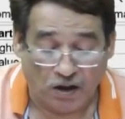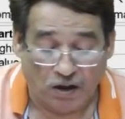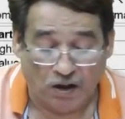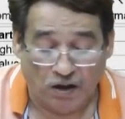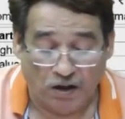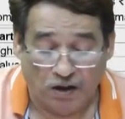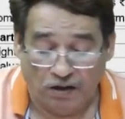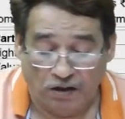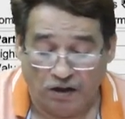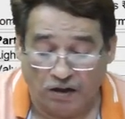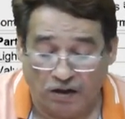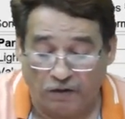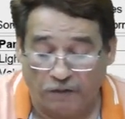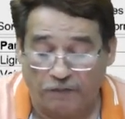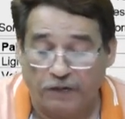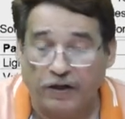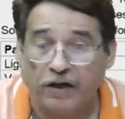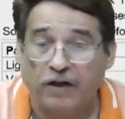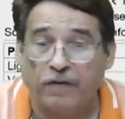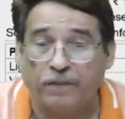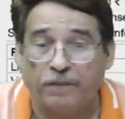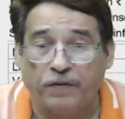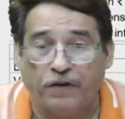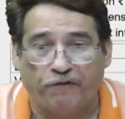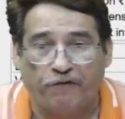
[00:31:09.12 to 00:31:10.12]
Now we pick
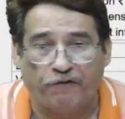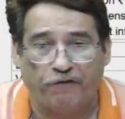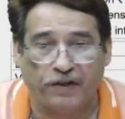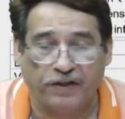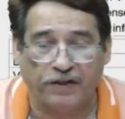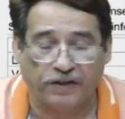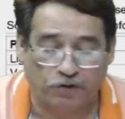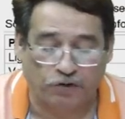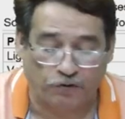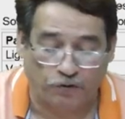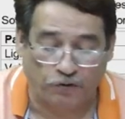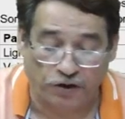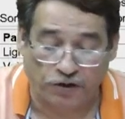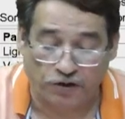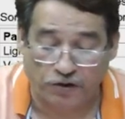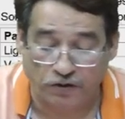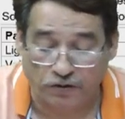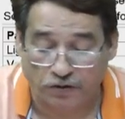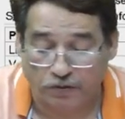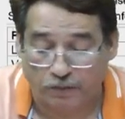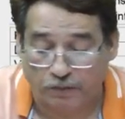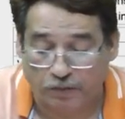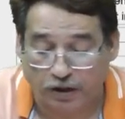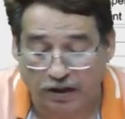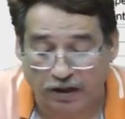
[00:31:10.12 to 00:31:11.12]
up the first question
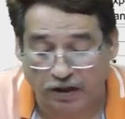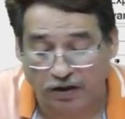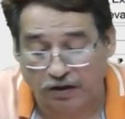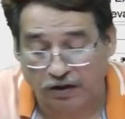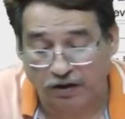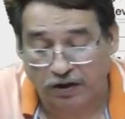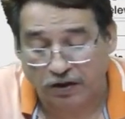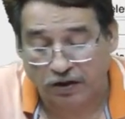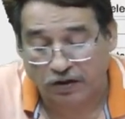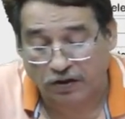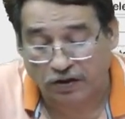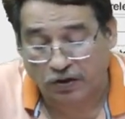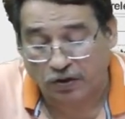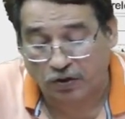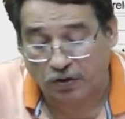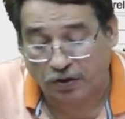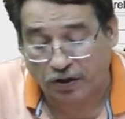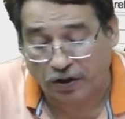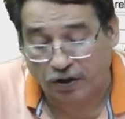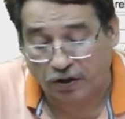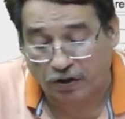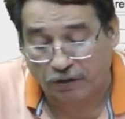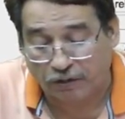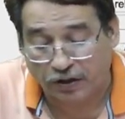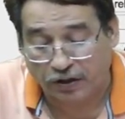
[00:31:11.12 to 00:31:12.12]
to begin the story
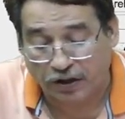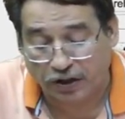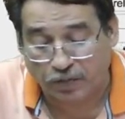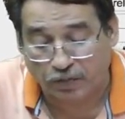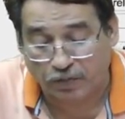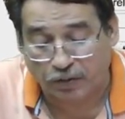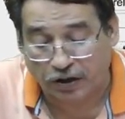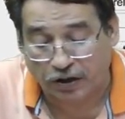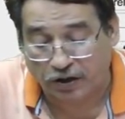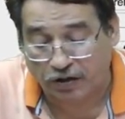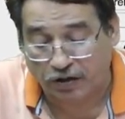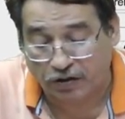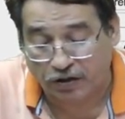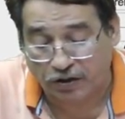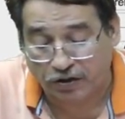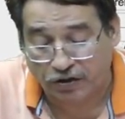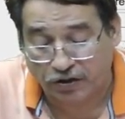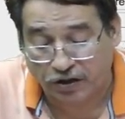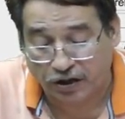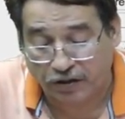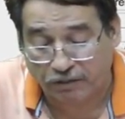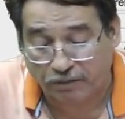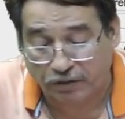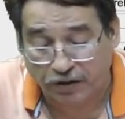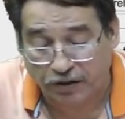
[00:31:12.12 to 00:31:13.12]
of this particular
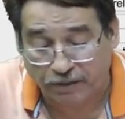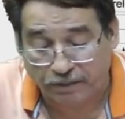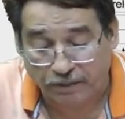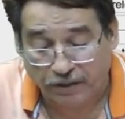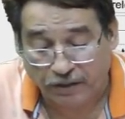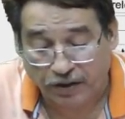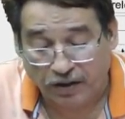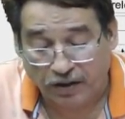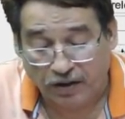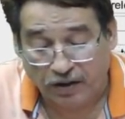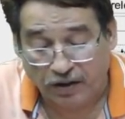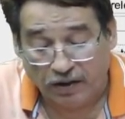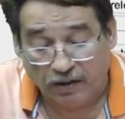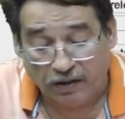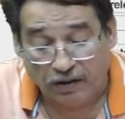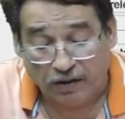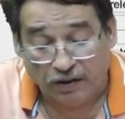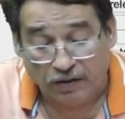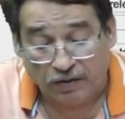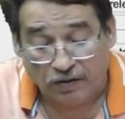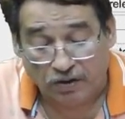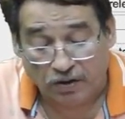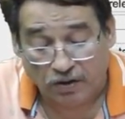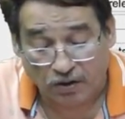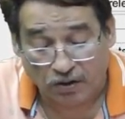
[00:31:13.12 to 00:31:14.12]
chapter.
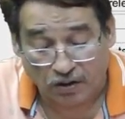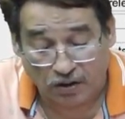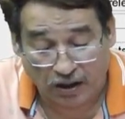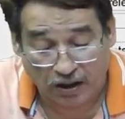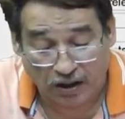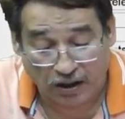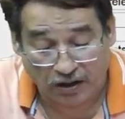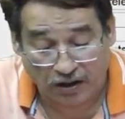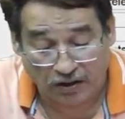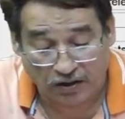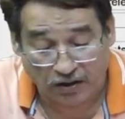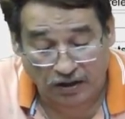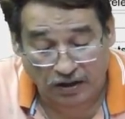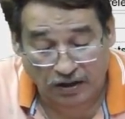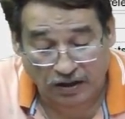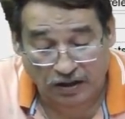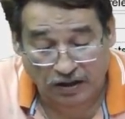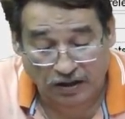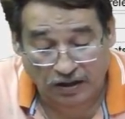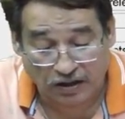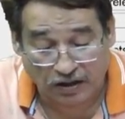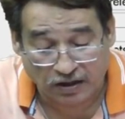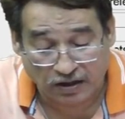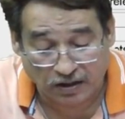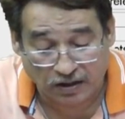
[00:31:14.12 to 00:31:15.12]
So in
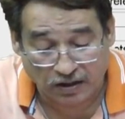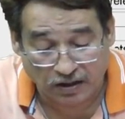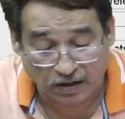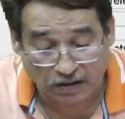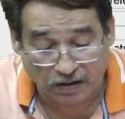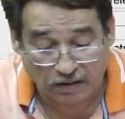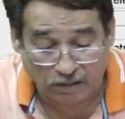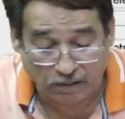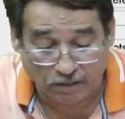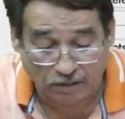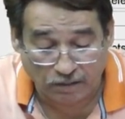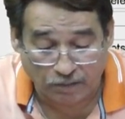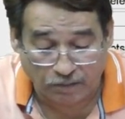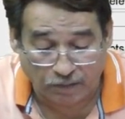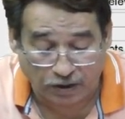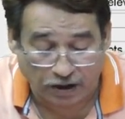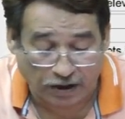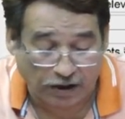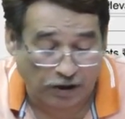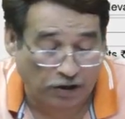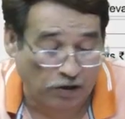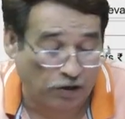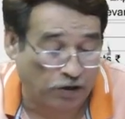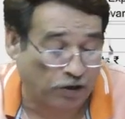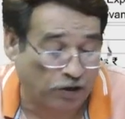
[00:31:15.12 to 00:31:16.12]
this
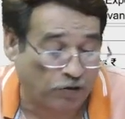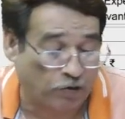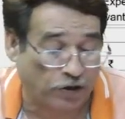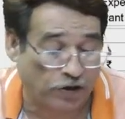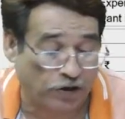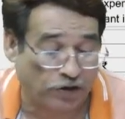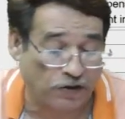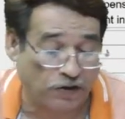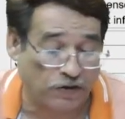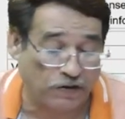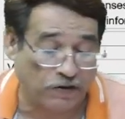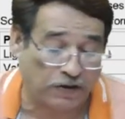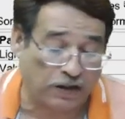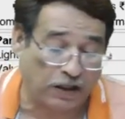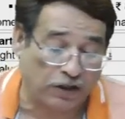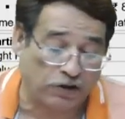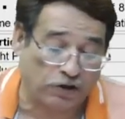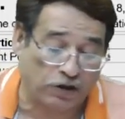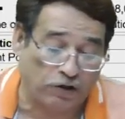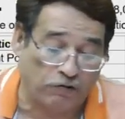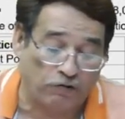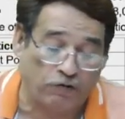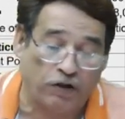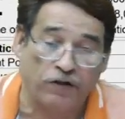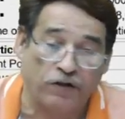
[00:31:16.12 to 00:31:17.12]
particular question,
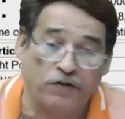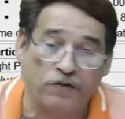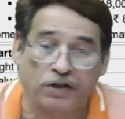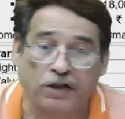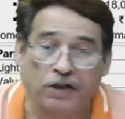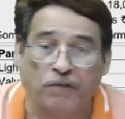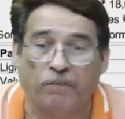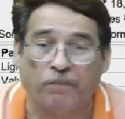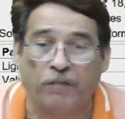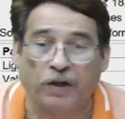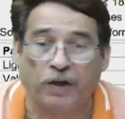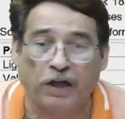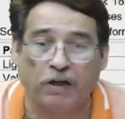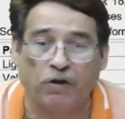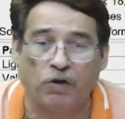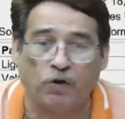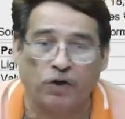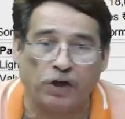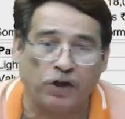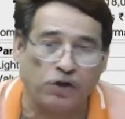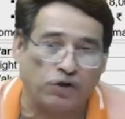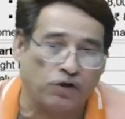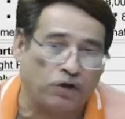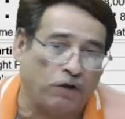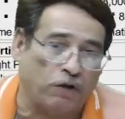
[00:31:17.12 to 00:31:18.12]
section 1, simple
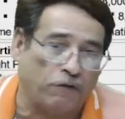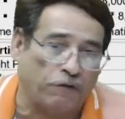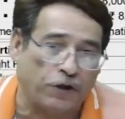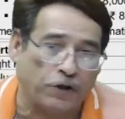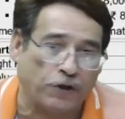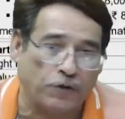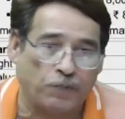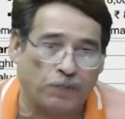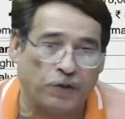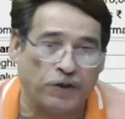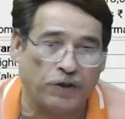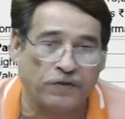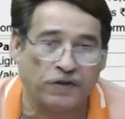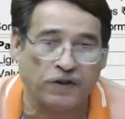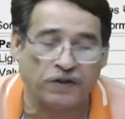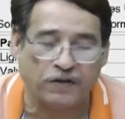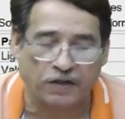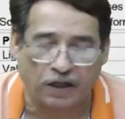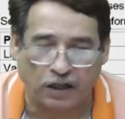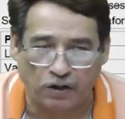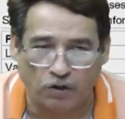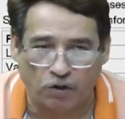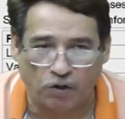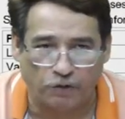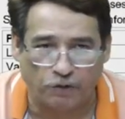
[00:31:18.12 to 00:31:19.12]
allocation of expenses,
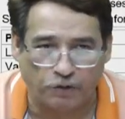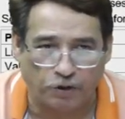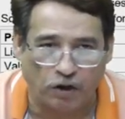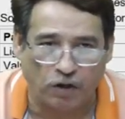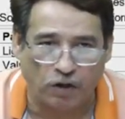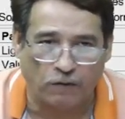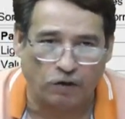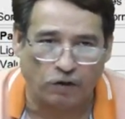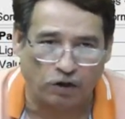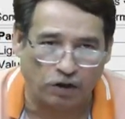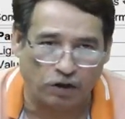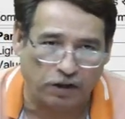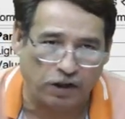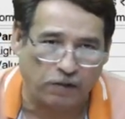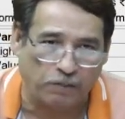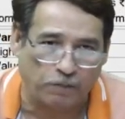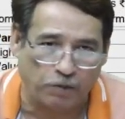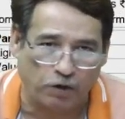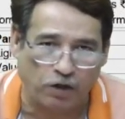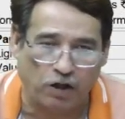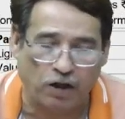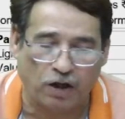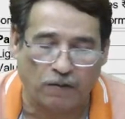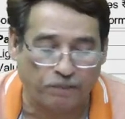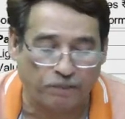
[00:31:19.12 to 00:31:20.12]
I hope you have already
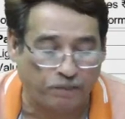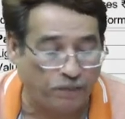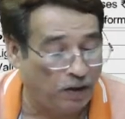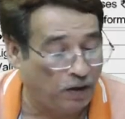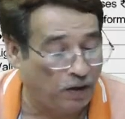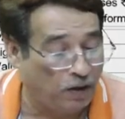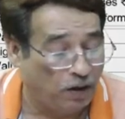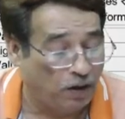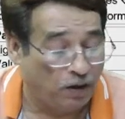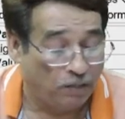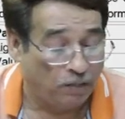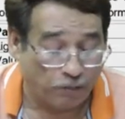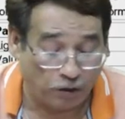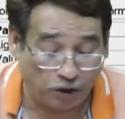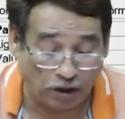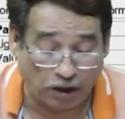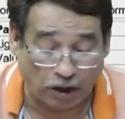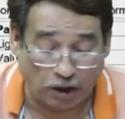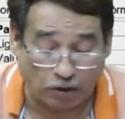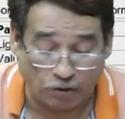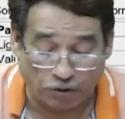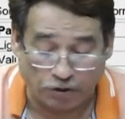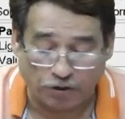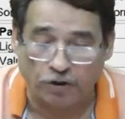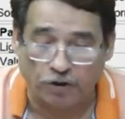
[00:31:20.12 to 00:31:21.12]
pulled
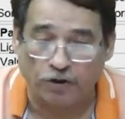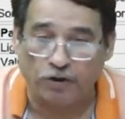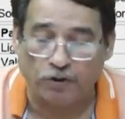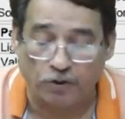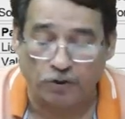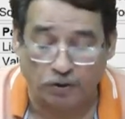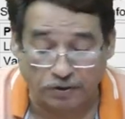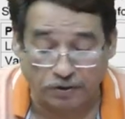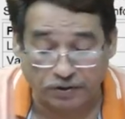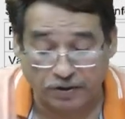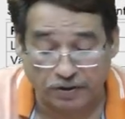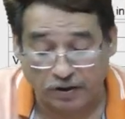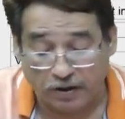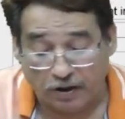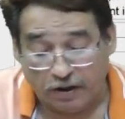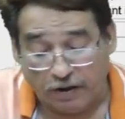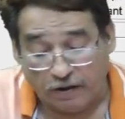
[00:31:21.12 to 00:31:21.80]
out your notes.